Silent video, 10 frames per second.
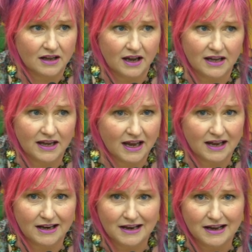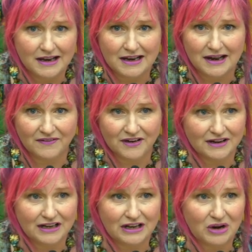again, never,
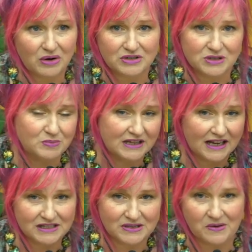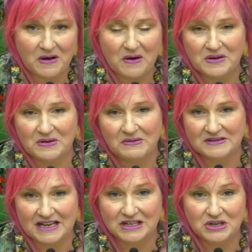you know, just be like, so no, you don't
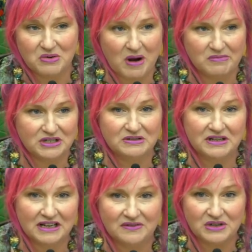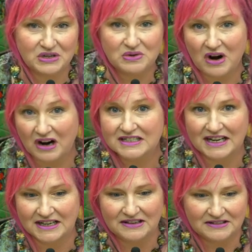take the new opportunity of the new art
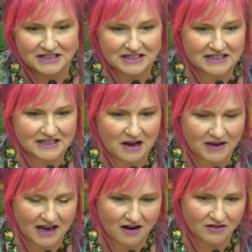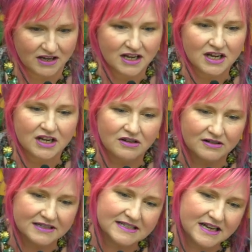technology that's coming out. You
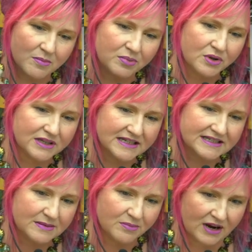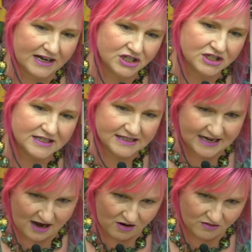can see I'm pulling some branches
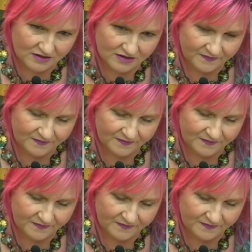down